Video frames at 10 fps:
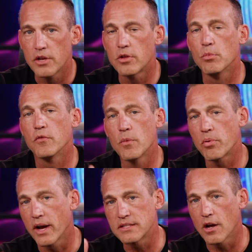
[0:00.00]
to move the
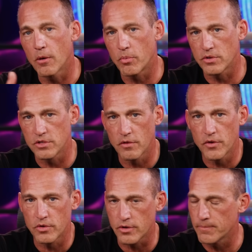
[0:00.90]
price upwards in the
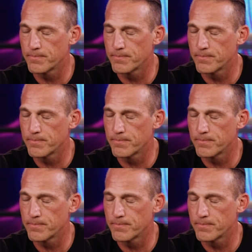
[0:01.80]
future.